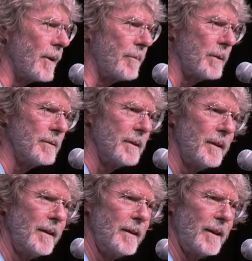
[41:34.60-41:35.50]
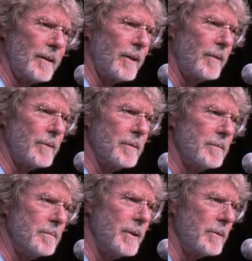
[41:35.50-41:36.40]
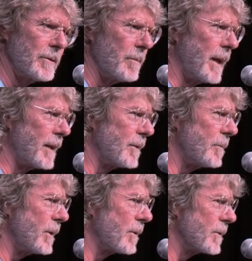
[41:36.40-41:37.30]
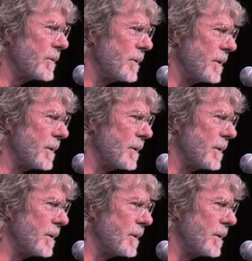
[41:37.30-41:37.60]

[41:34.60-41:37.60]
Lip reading: up and love to be with the mandolin pickers, you